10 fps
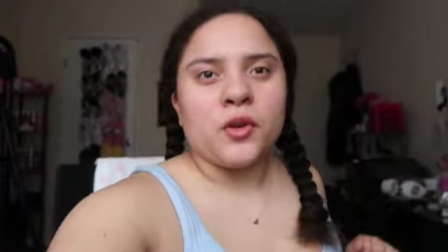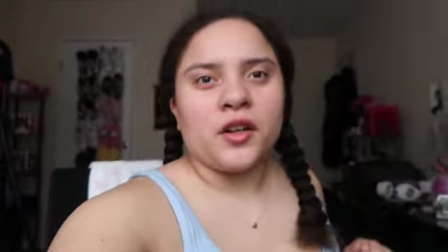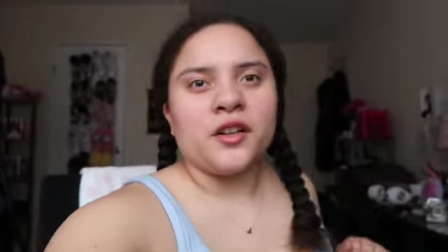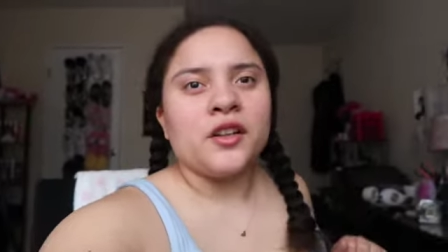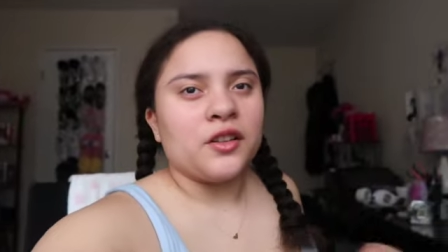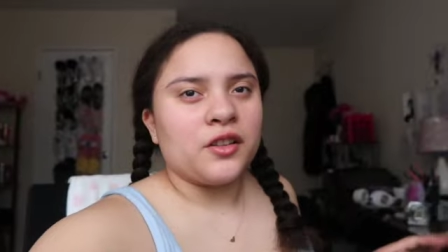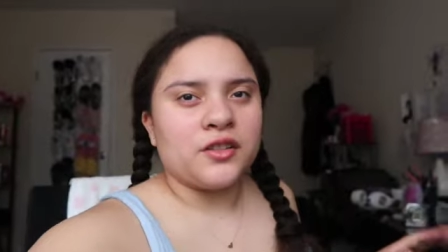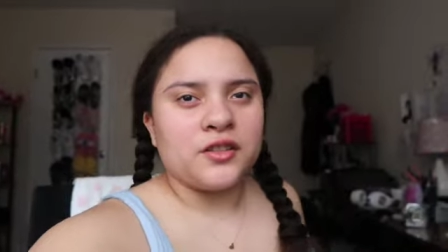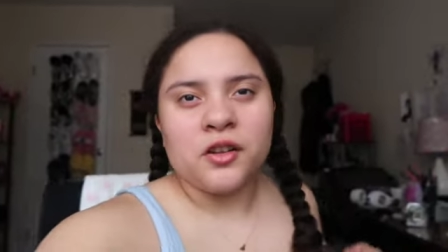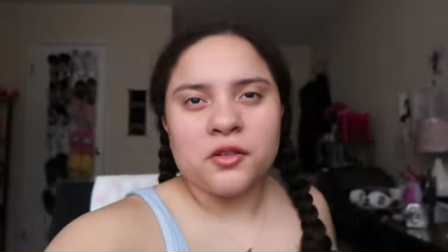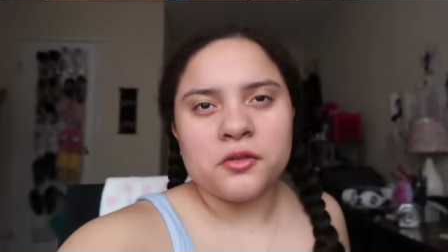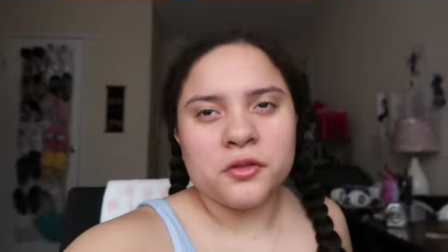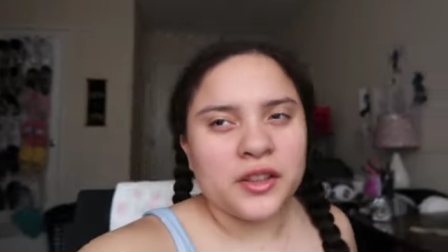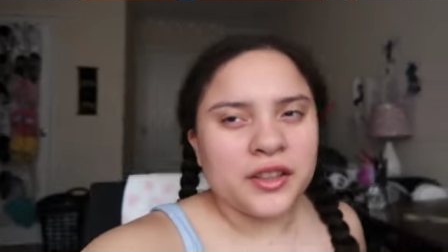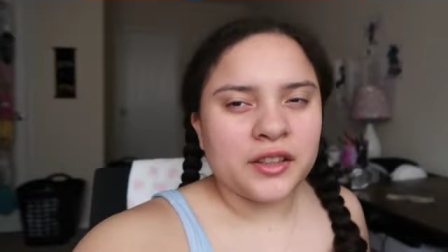where there's no
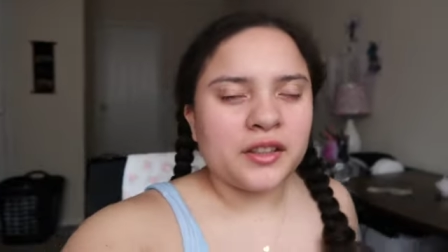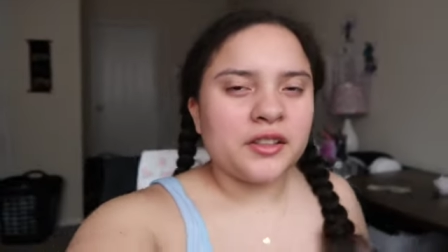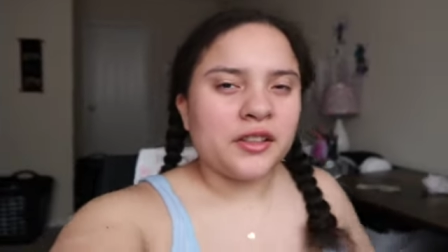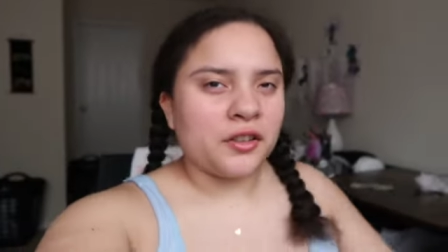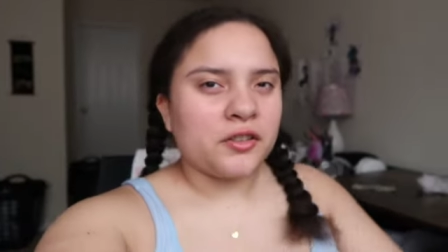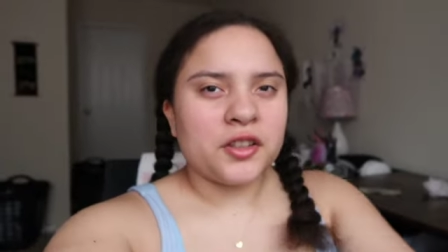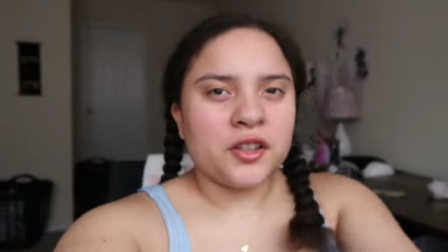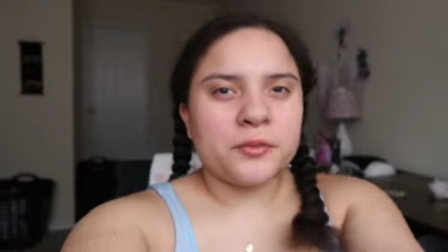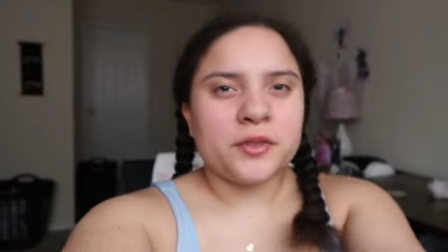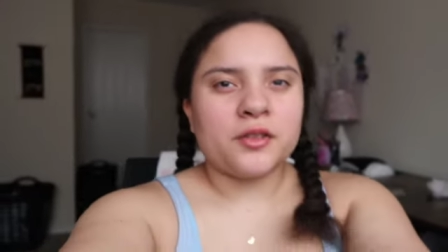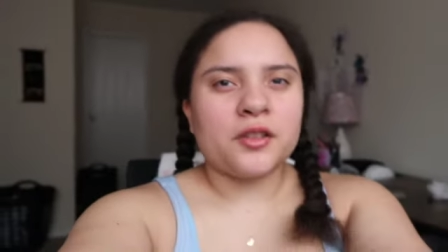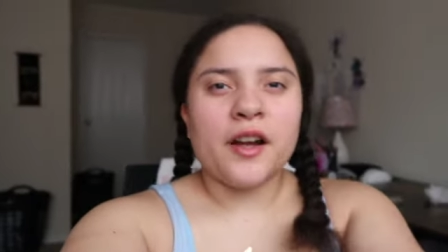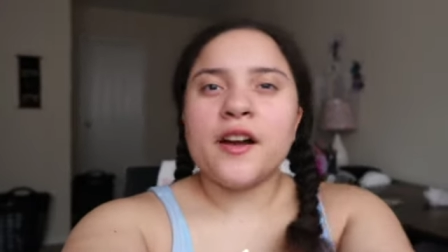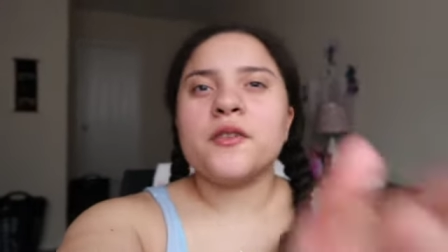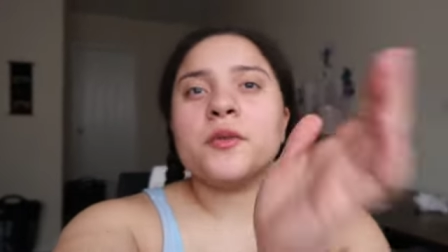really good nail shops or I
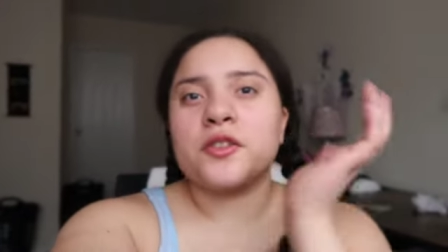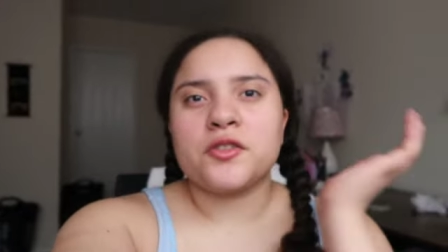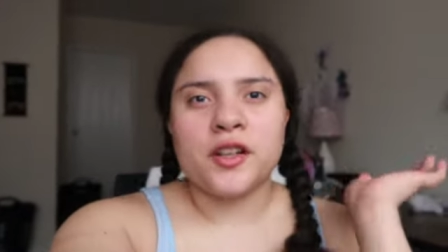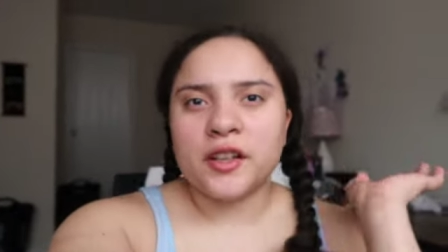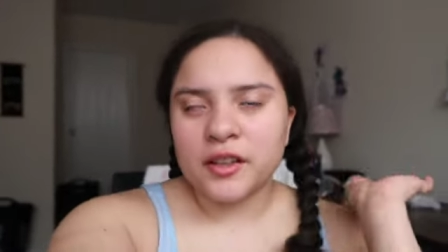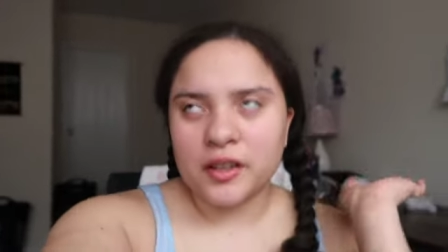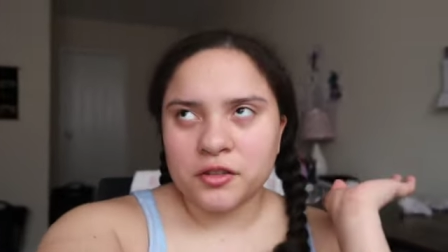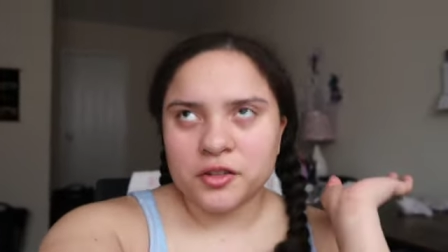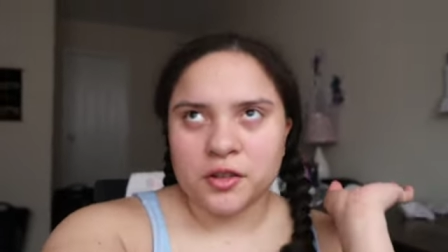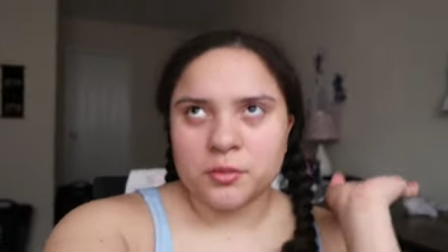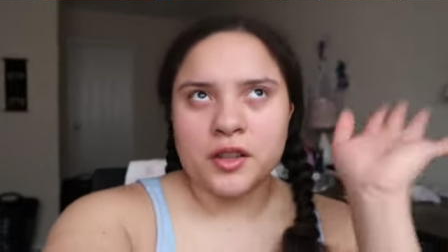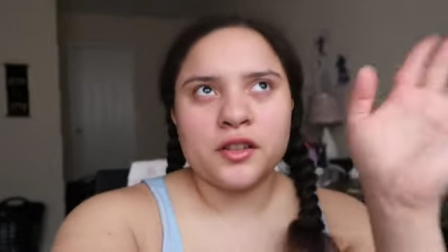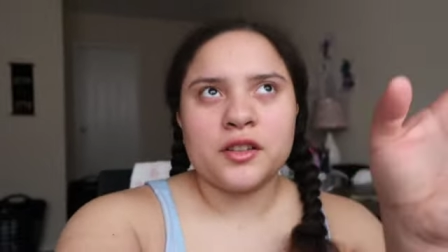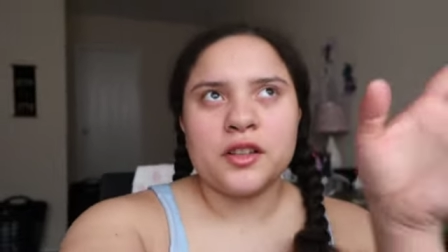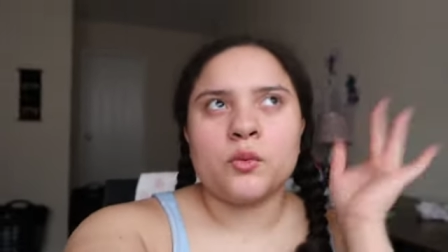haven't really tried any nail shops
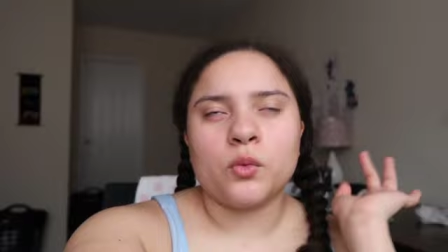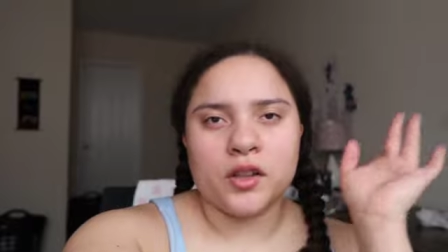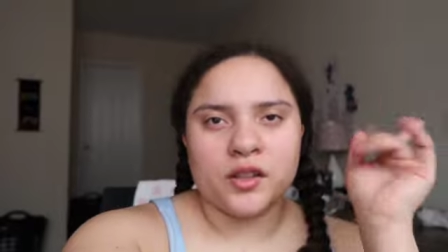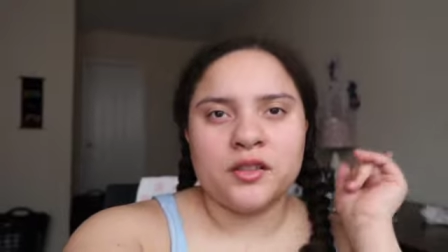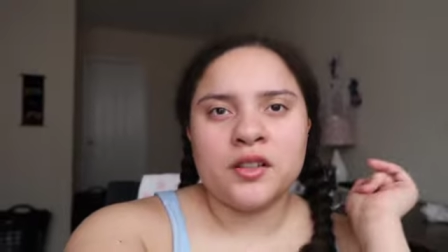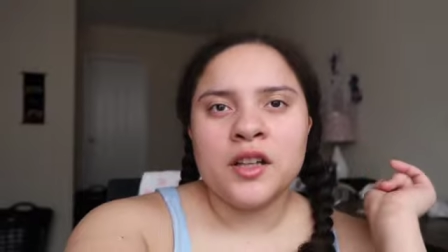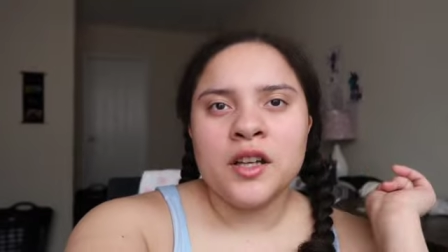other than one